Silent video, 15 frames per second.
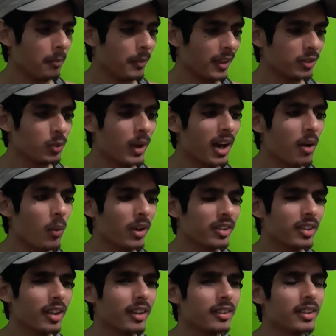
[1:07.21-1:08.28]
That's why I
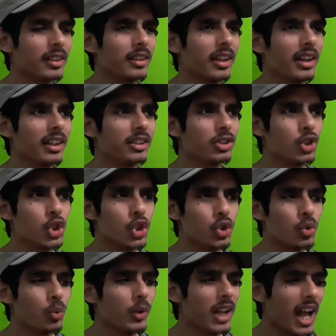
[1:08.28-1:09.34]
was hesitating to
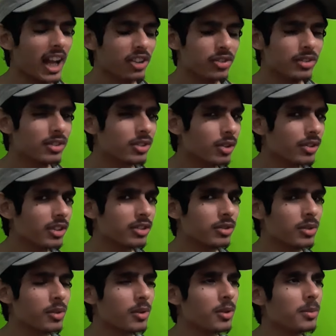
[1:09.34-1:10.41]
do reactions to this
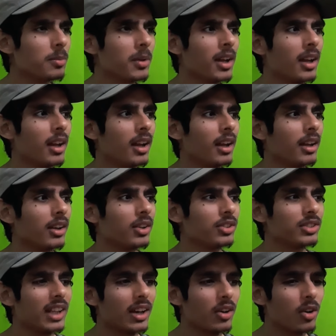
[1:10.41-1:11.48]
group,
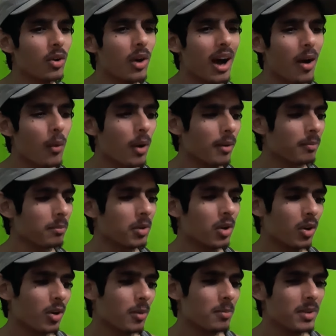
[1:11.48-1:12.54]
because I don't know how I'm
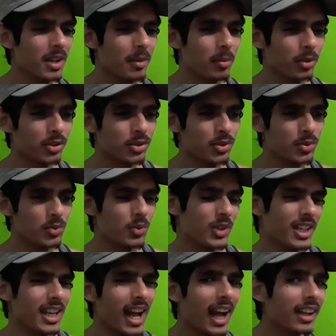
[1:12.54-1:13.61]
going to be able to
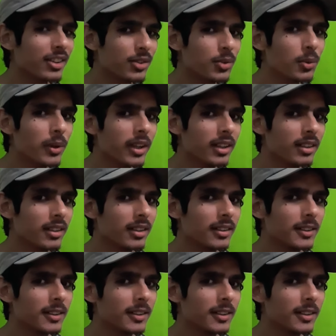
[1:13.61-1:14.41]
react to it.